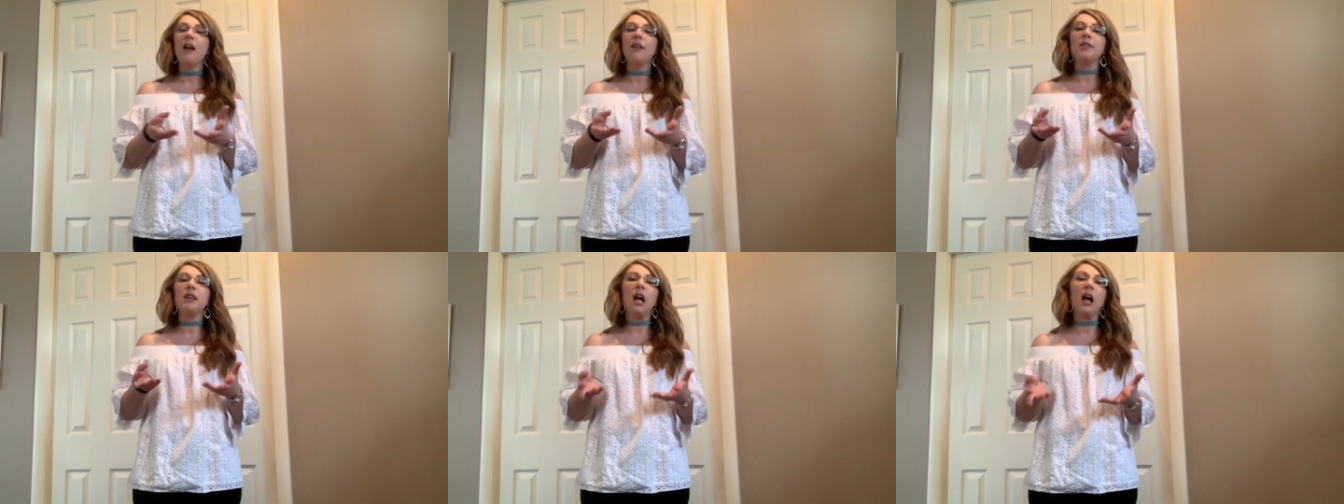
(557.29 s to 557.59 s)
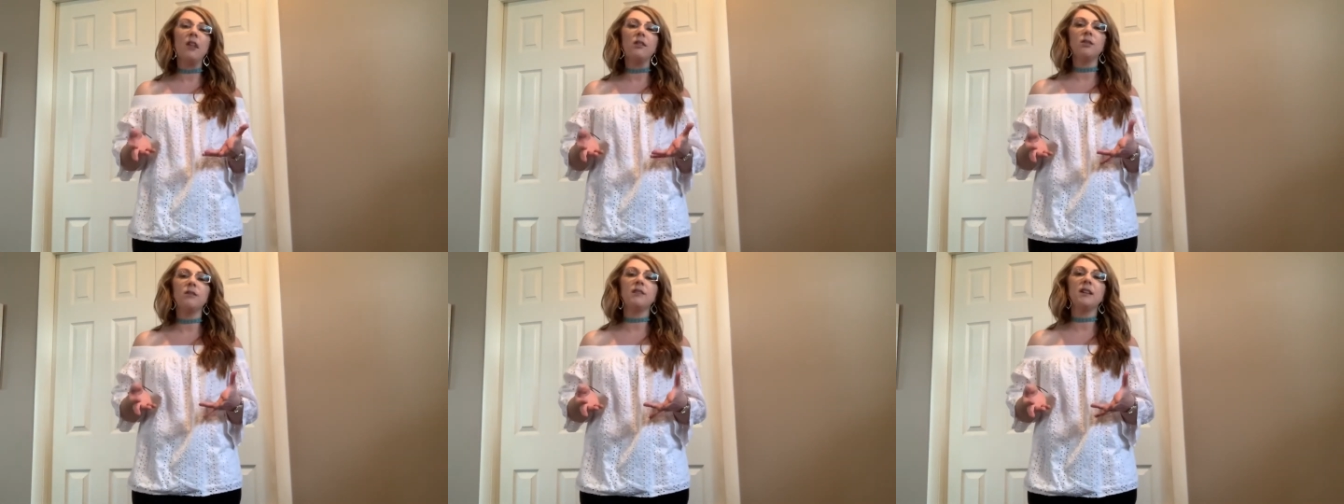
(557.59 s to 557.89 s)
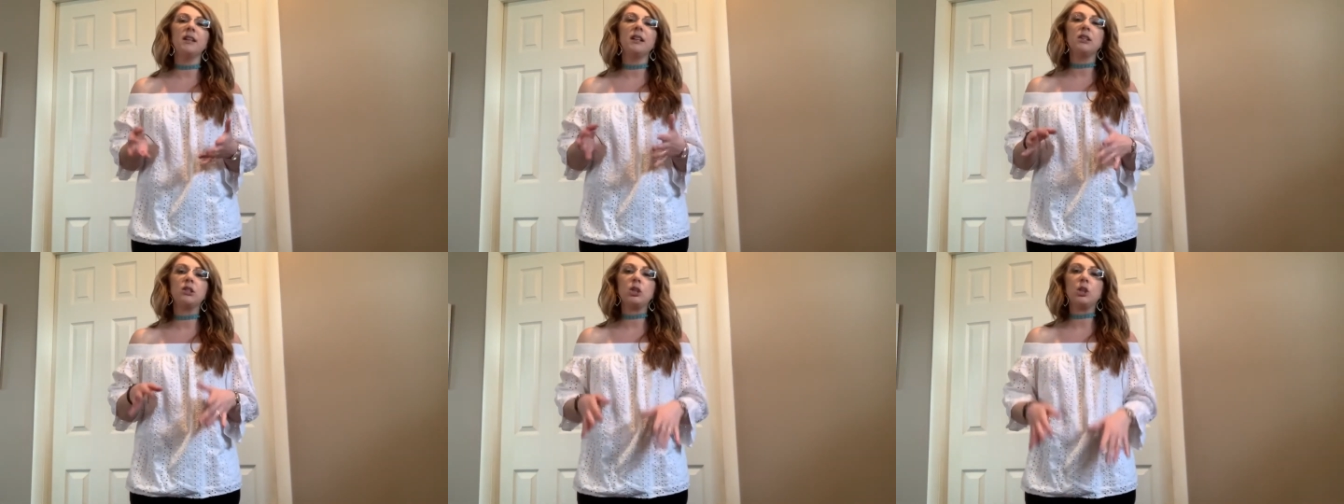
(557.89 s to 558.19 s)
The other
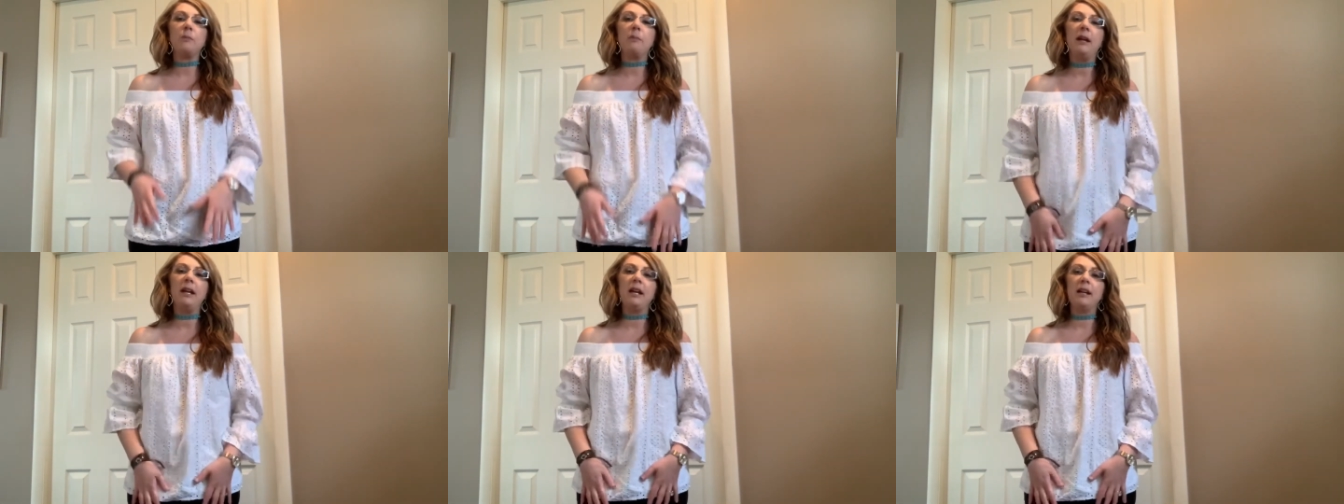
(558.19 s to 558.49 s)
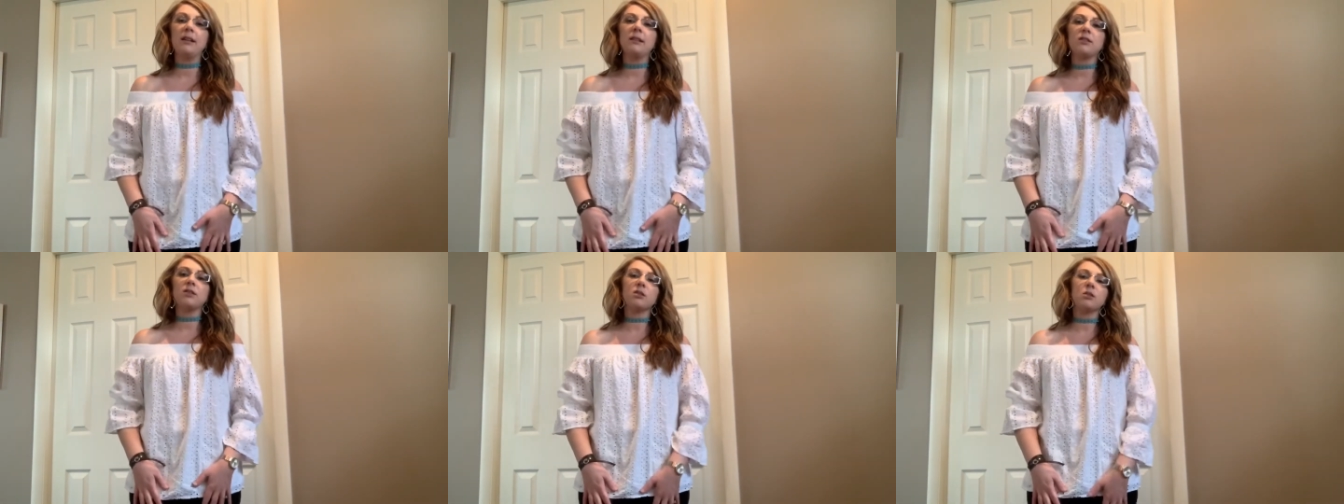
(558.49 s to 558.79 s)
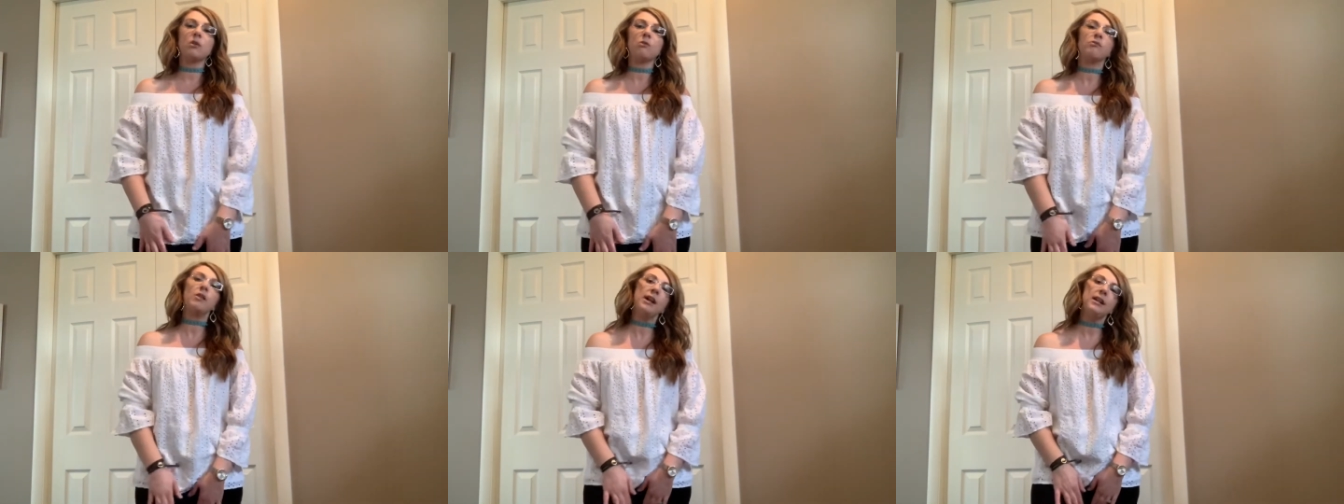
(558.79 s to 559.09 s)
thing is your pants.
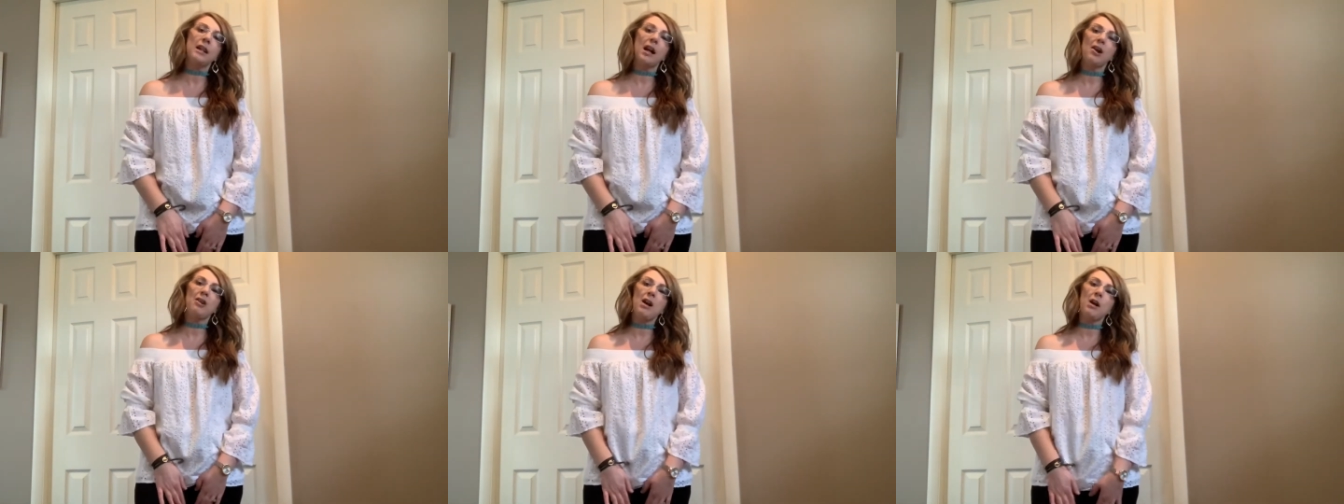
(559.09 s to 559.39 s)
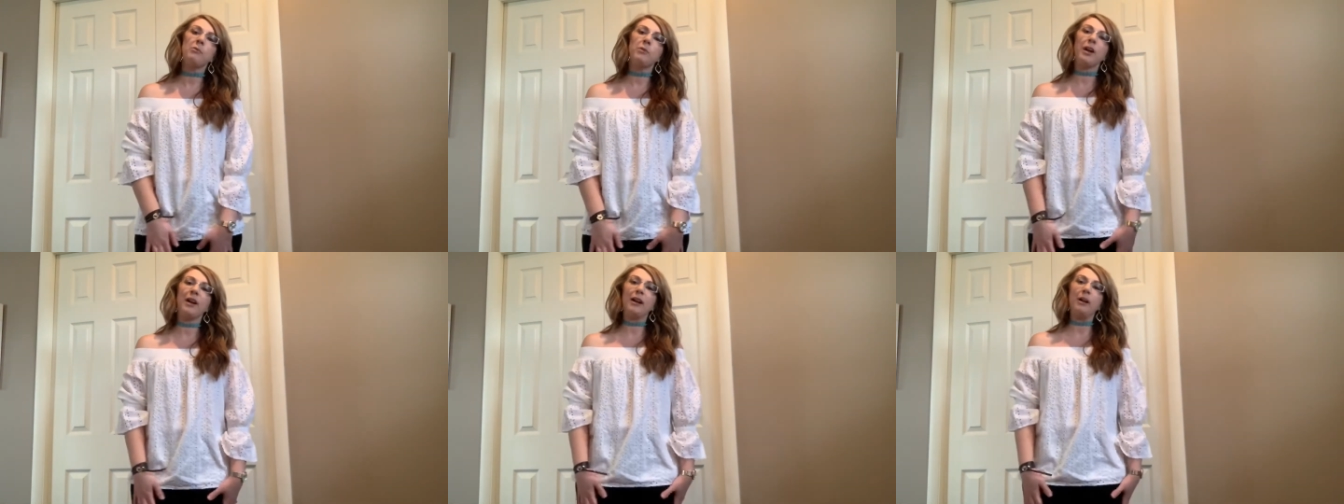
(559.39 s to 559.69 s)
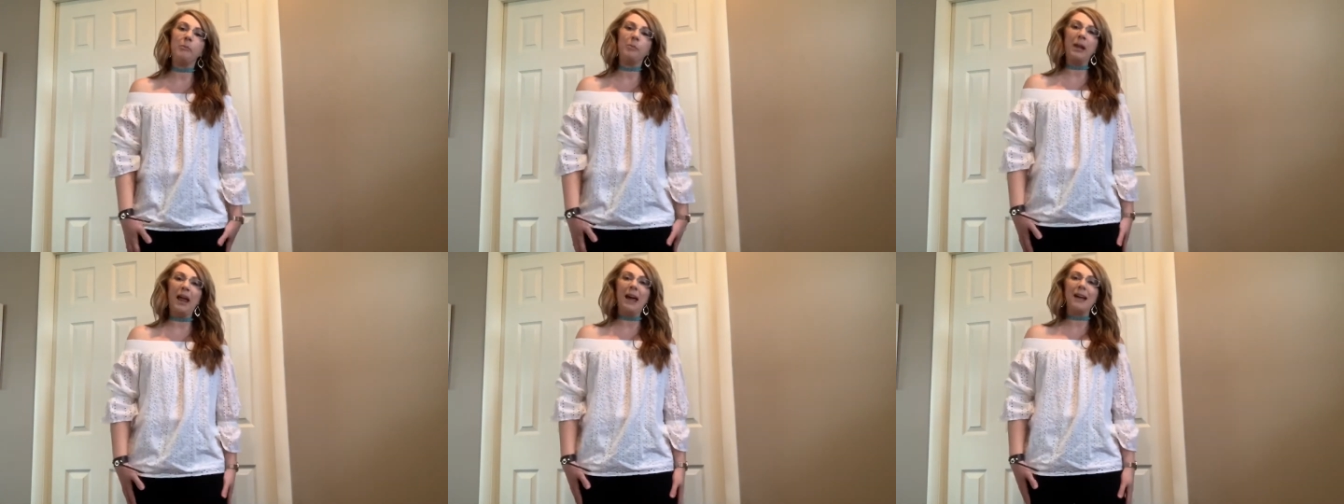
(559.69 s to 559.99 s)
So right now I'm wearing
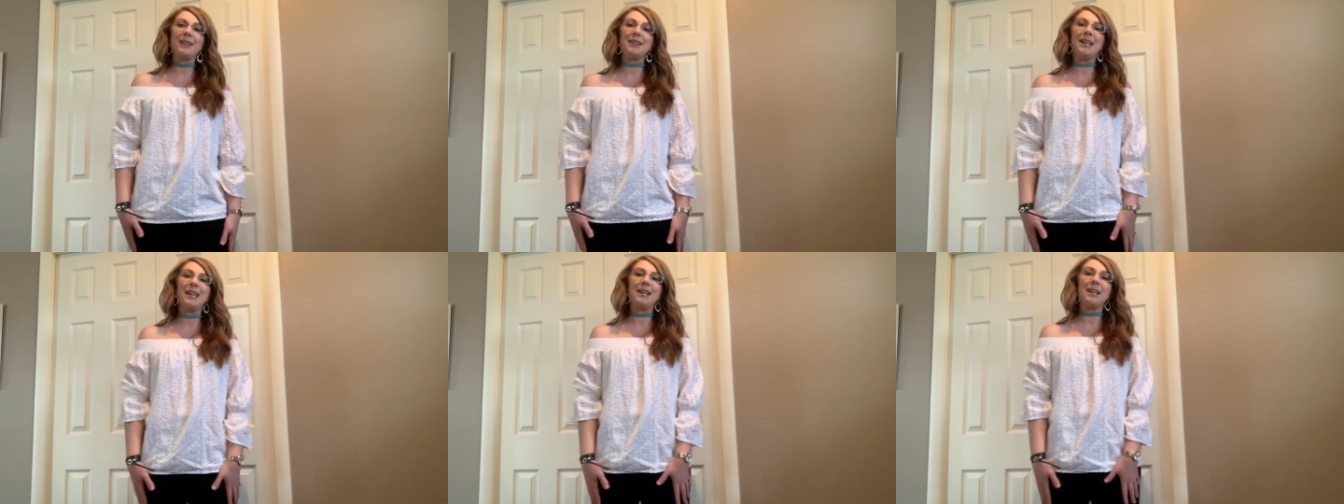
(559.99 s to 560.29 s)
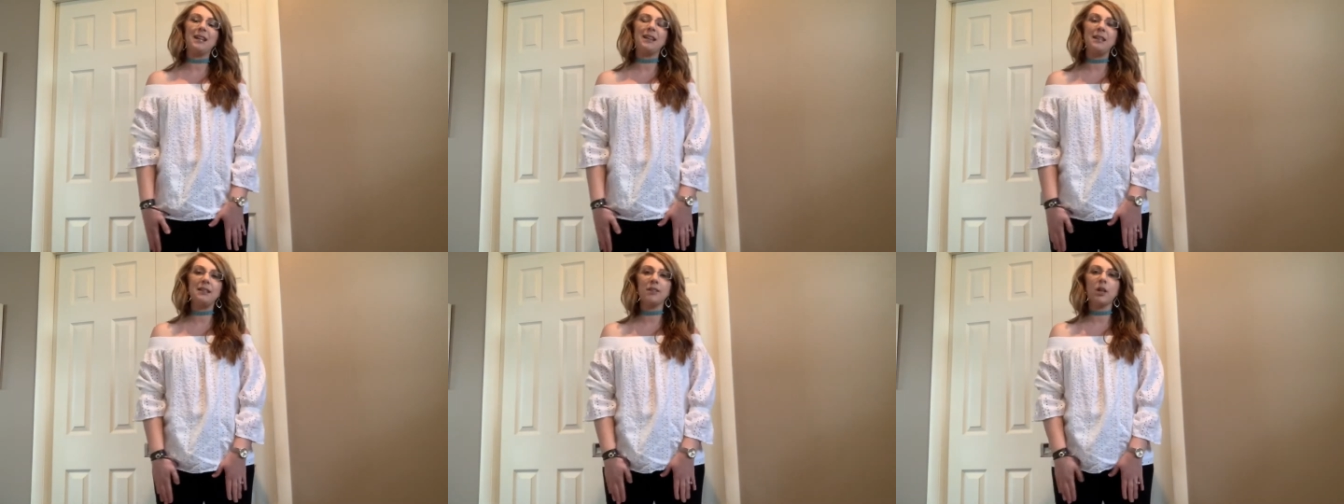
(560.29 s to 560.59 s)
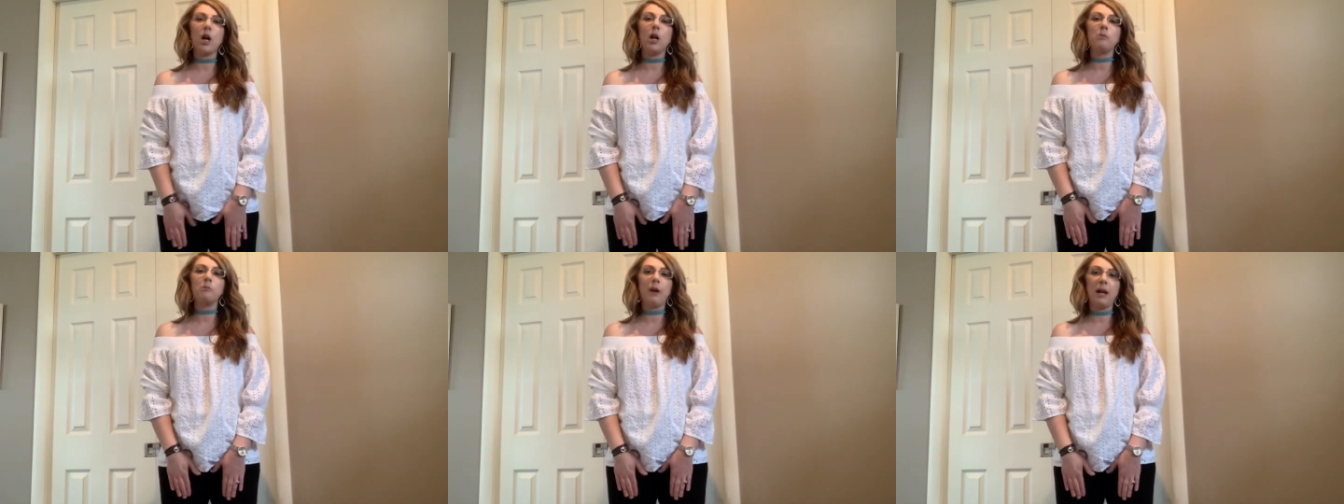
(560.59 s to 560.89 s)
a black legging. These
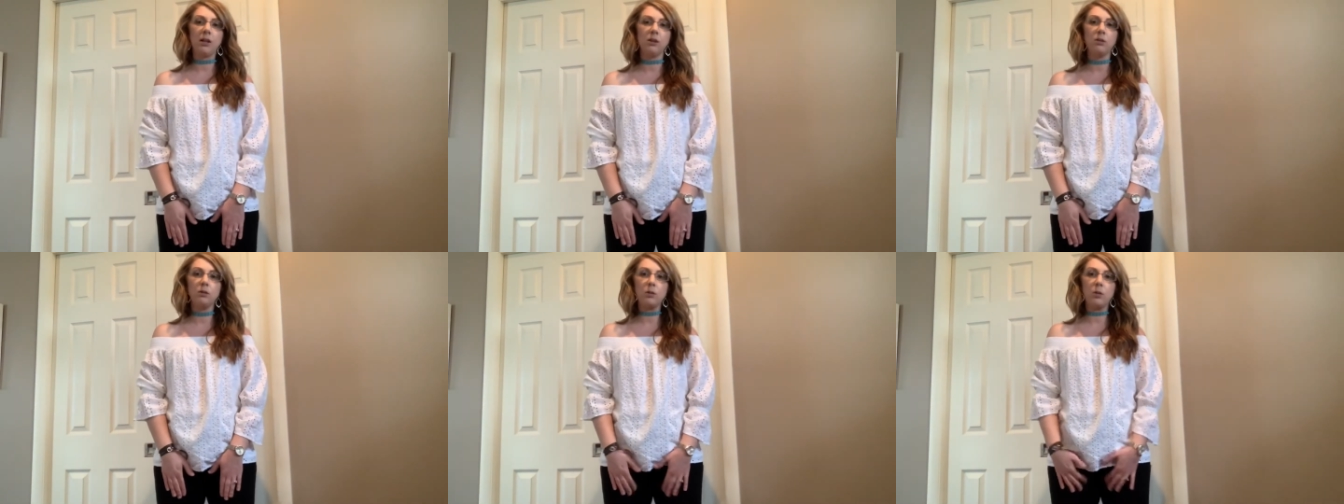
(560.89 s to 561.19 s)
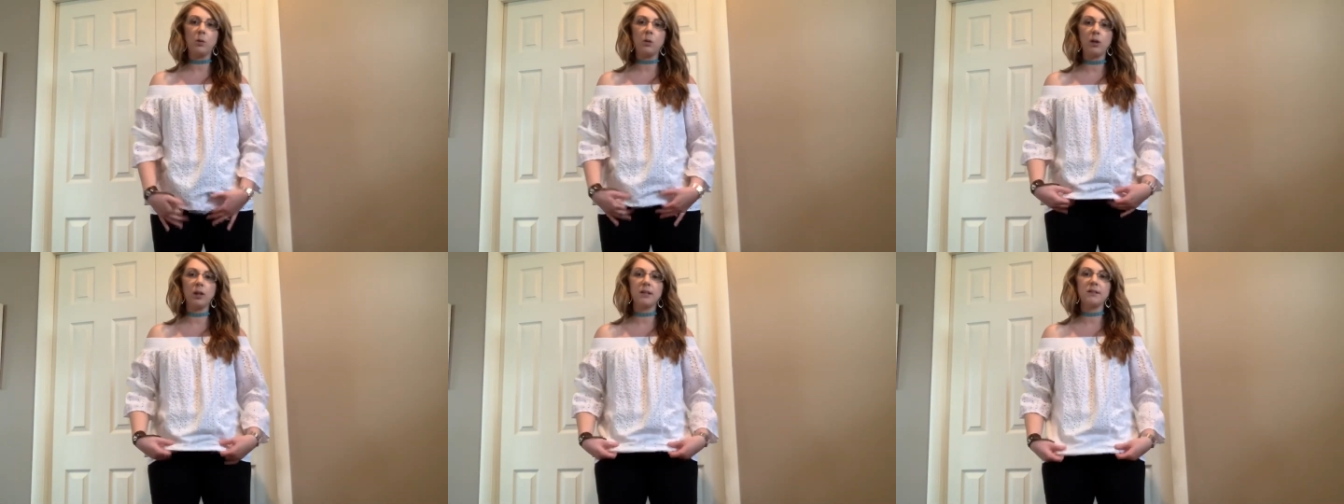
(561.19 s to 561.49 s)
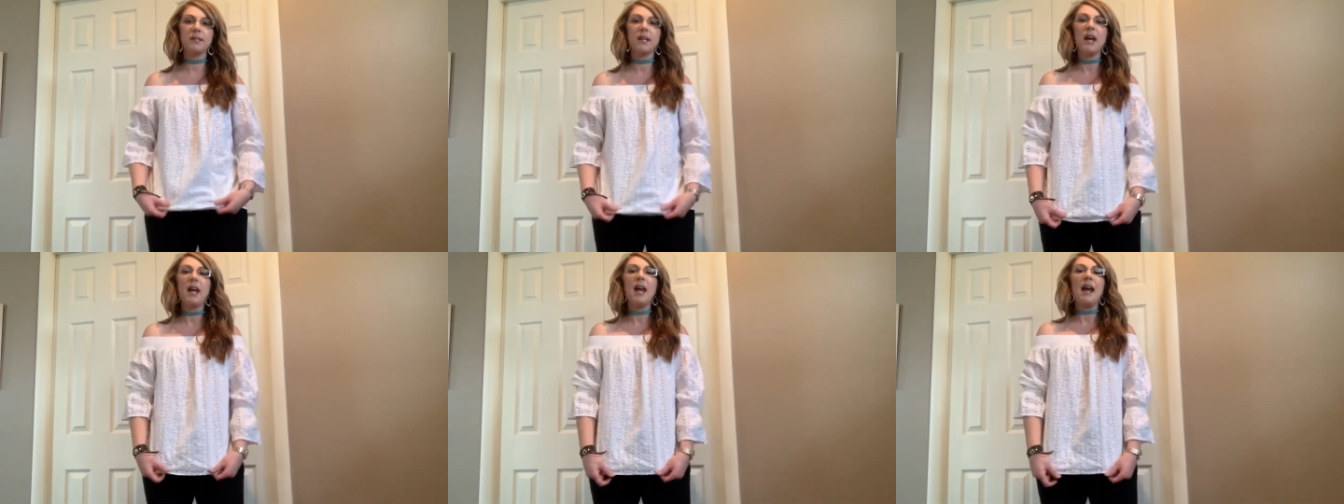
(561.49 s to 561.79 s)
are Michael Kors.